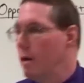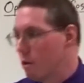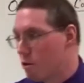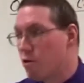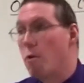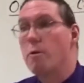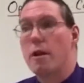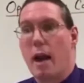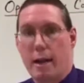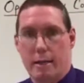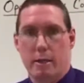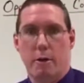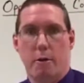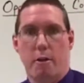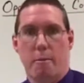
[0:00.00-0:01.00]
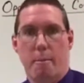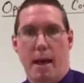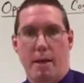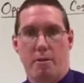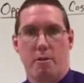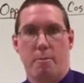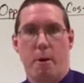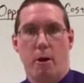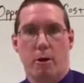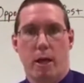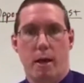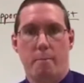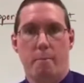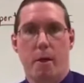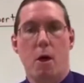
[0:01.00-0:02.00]
so that I can go to the basketball
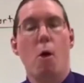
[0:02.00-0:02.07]
game.